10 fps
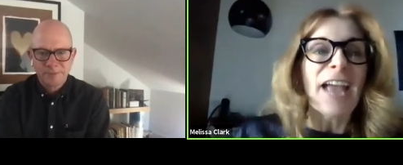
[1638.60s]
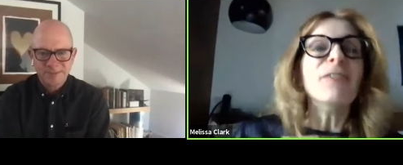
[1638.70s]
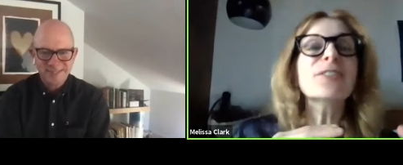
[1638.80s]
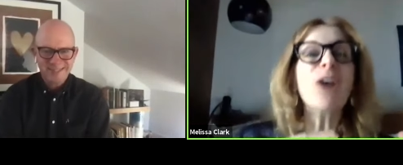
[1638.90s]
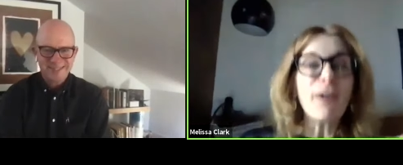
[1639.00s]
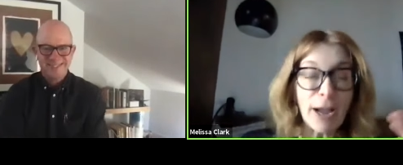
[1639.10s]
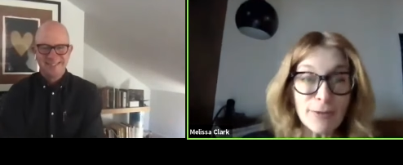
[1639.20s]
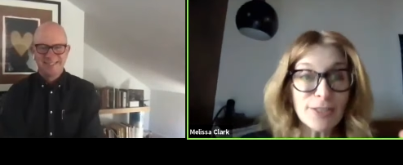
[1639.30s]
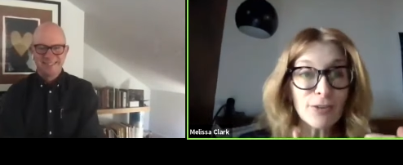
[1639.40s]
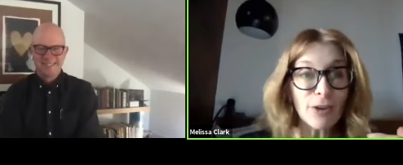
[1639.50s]
Speaker 1: was all i
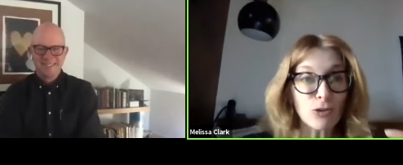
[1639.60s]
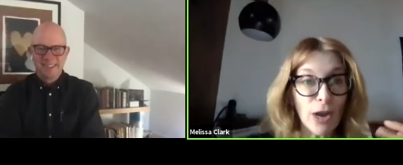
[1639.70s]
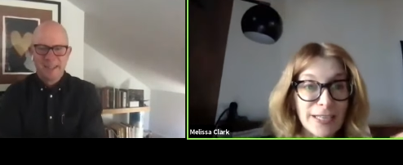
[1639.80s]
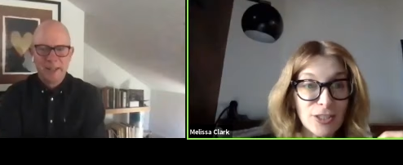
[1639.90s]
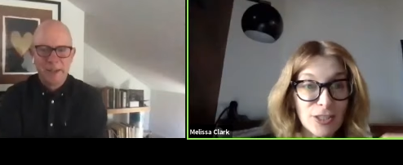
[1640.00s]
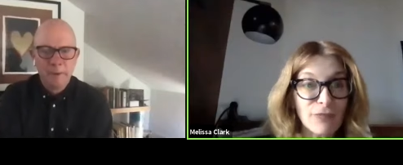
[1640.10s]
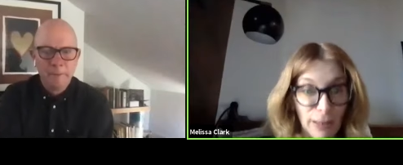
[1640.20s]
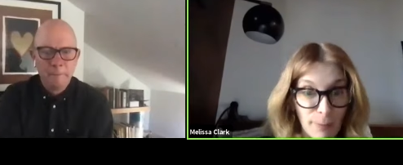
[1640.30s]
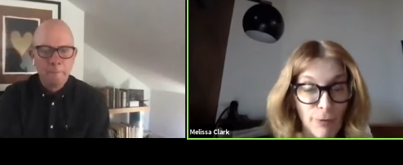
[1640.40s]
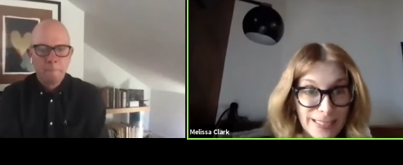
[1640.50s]
was trying to
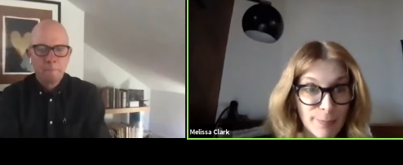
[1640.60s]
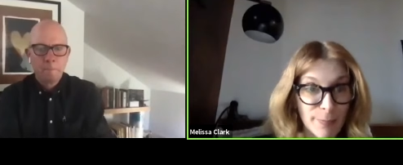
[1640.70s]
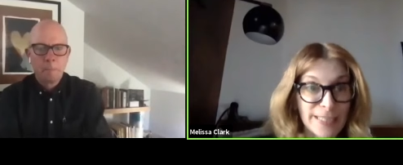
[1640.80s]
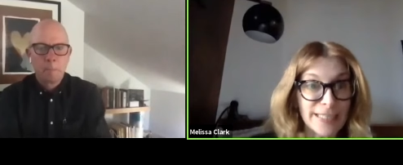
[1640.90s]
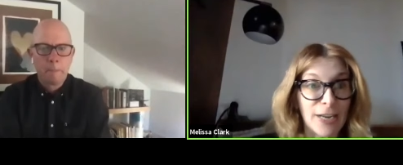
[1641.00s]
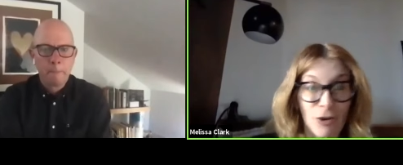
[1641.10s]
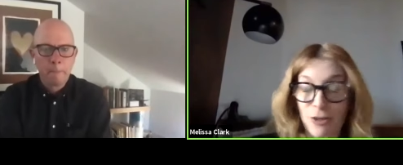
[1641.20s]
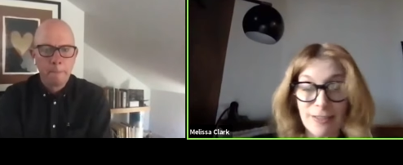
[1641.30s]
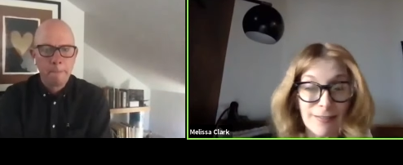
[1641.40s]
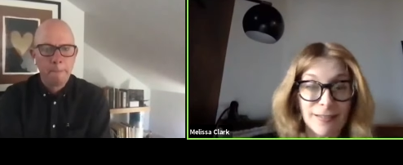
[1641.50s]
develop recipes and i
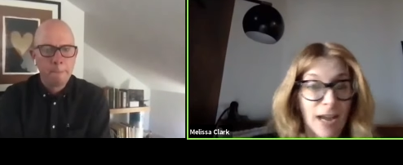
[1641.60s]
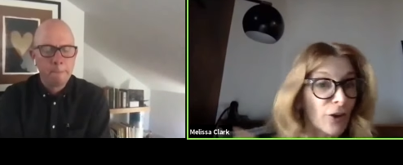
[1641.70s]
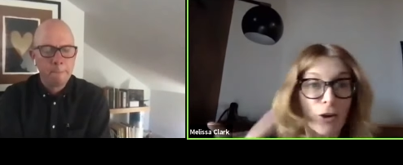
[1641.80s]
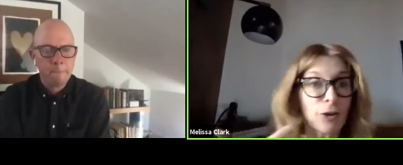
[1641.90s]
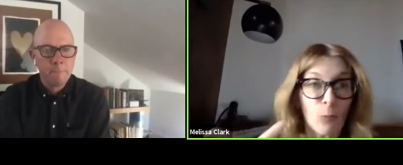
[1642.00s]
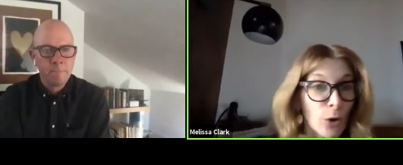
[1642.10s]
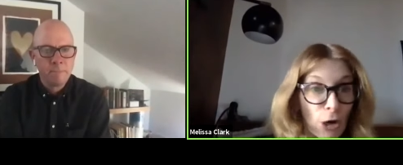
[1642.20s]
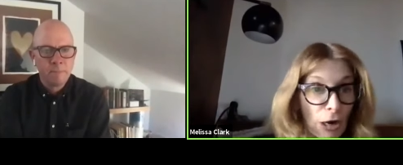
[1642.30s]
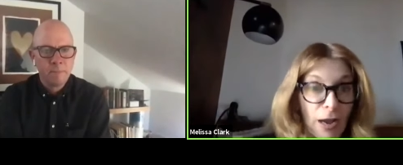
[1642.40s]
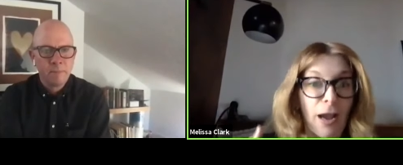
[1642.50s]
couldn't i couldn't
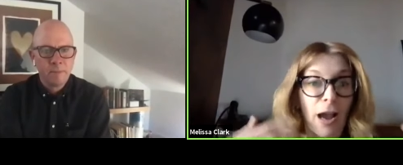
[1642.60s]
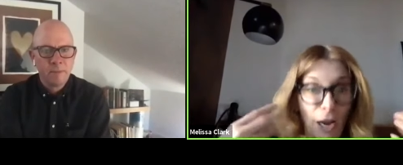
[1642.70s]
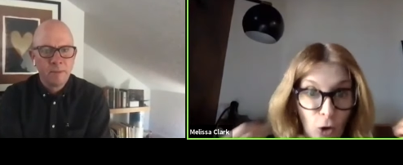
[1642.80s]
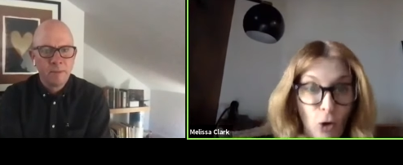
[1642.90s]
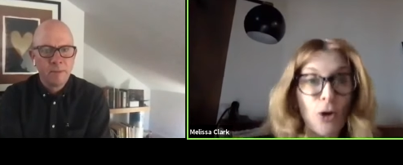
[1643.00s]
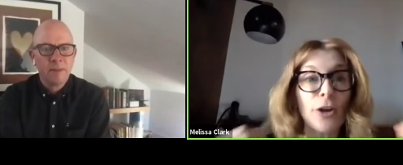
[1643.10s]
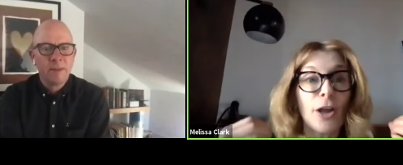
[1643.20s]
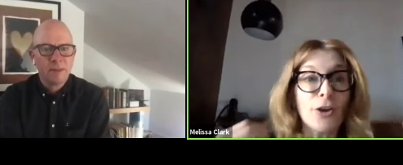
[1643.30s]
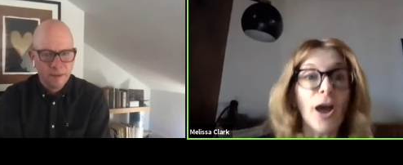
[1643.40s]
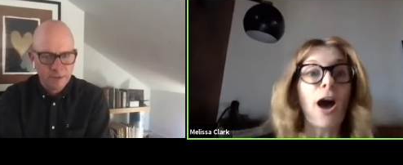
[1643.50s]
work i could
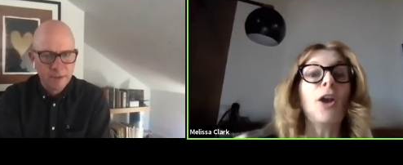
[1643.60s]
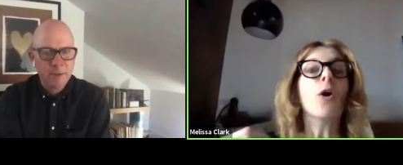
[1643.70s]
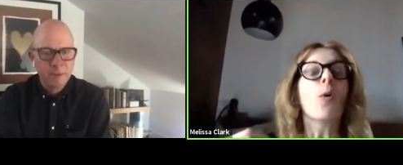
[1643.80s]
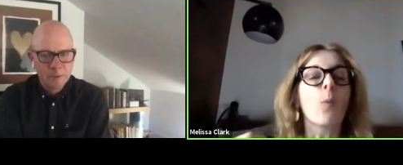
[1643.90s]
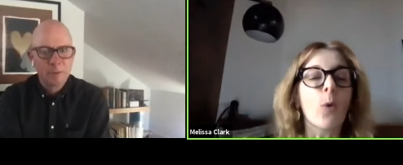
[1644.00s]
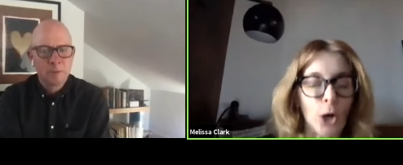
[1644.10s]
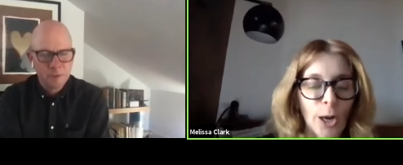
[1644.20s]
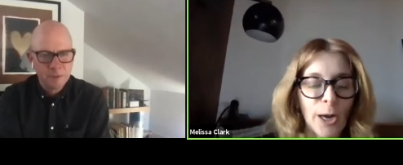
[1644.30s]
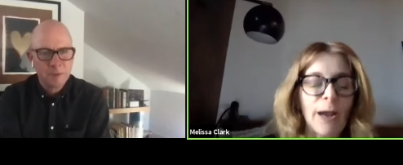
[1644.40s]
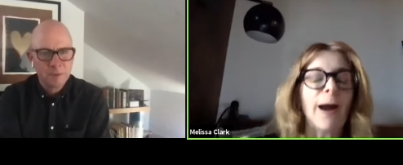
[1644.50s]
not
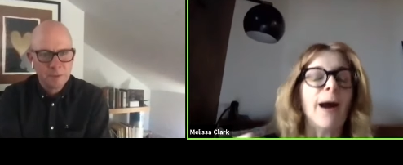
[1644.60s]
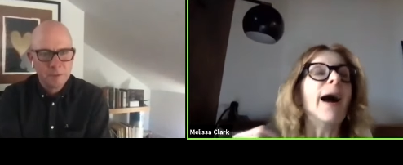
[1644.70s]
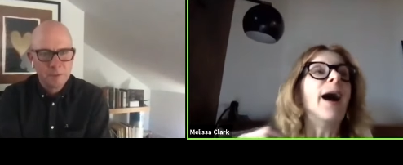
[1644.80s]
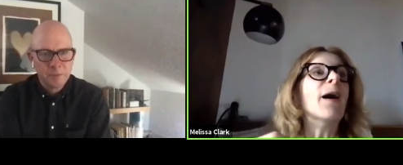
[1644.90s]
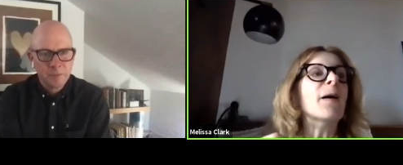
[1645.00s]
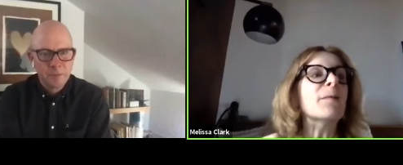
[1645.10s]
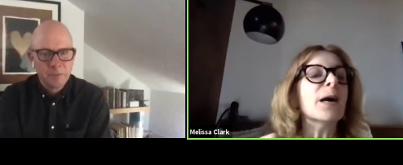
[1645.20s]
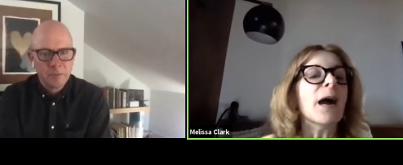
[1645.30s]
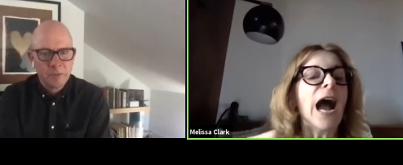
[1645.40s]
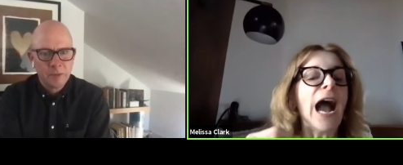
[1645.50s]
work um,
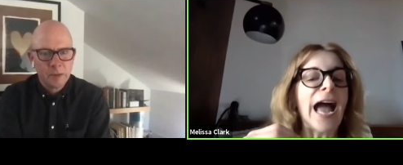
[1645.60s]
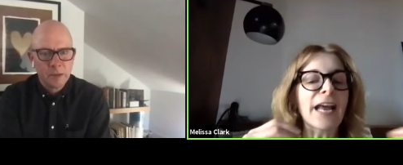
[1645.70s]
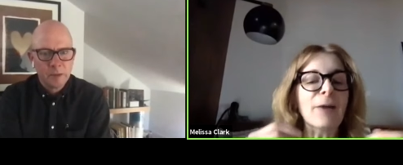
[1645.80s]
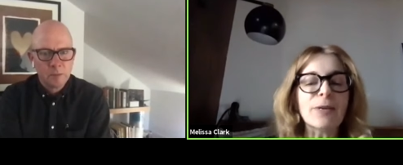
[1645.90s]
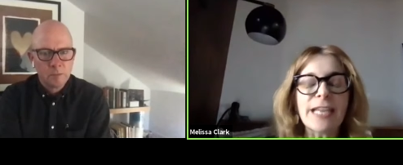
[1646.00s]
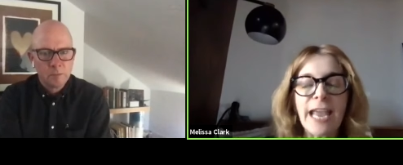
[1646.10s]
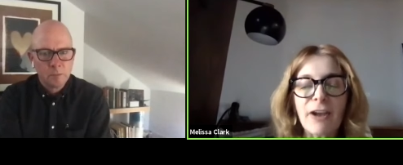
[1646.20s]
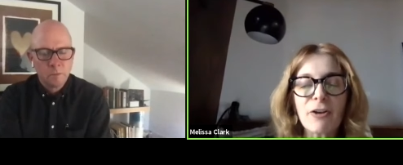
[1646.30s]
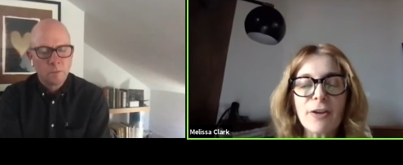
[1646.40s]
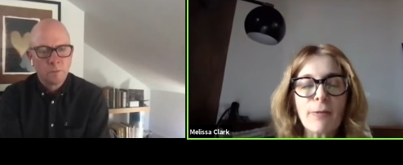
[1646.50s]
and I would
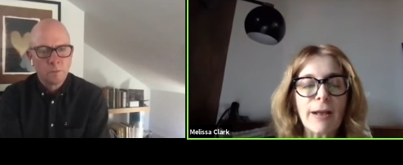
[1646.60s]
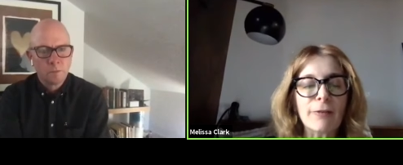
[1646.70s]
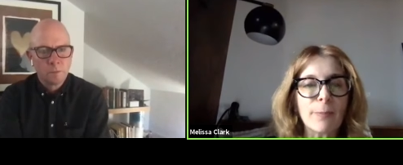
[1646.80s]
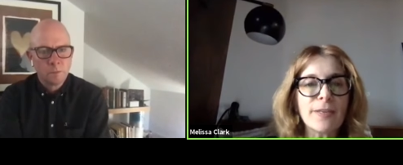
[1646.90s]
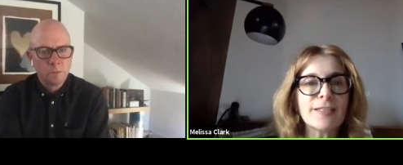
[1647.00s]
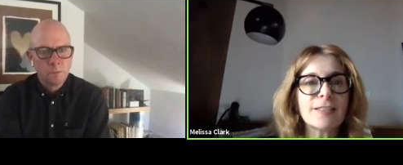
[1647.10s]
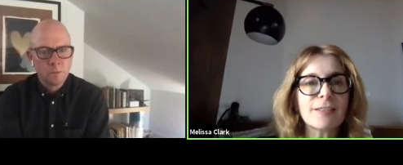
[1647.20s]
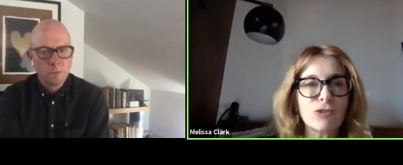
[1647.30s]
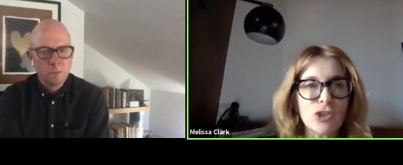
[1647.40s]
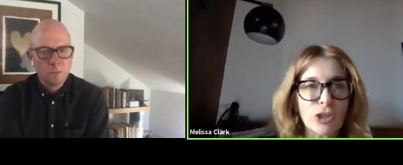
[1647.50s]
carry around a piece
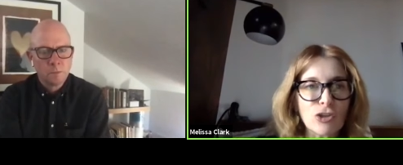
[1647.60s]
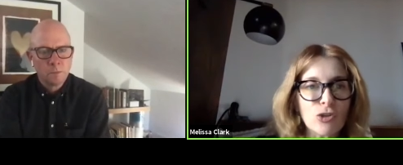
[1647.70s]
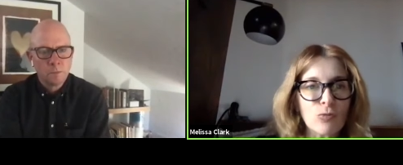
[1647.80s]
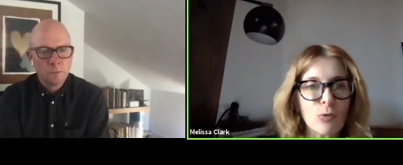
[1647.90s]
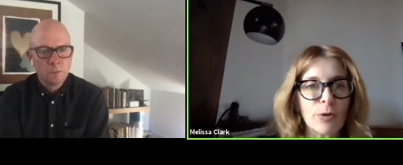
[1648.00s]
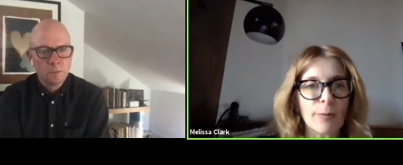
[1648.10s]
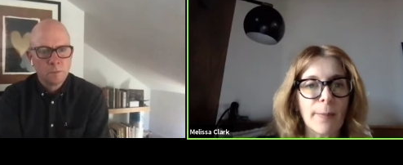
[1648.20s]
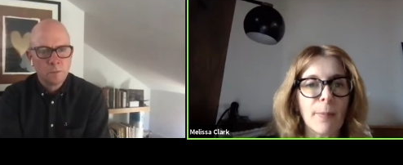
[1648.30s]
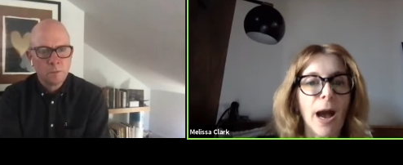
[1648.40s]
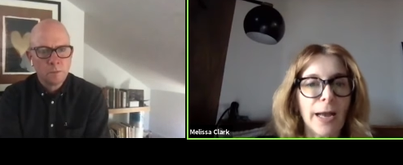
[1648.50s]
of ginger root in
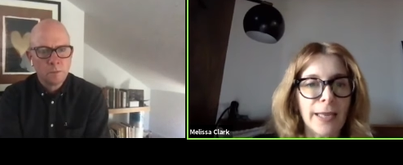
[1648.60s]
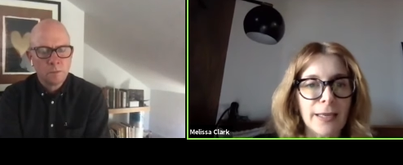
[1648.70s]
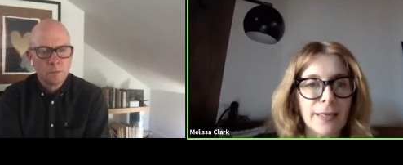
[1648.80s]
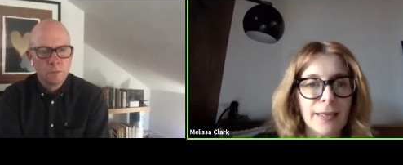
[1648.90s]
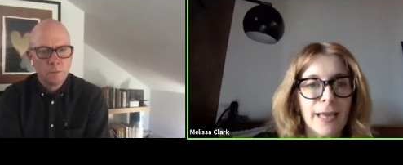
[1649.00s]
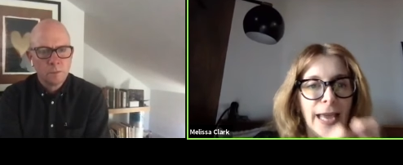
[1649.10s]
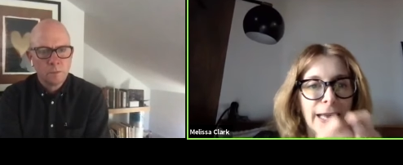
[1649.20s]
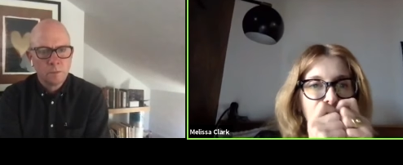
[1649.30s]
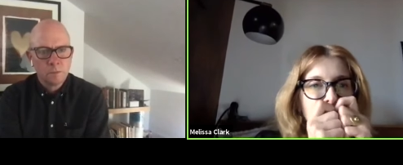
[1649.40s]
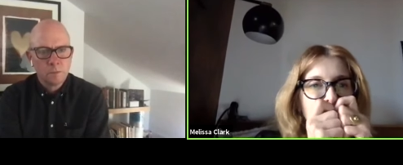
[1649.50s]
my pocket and I would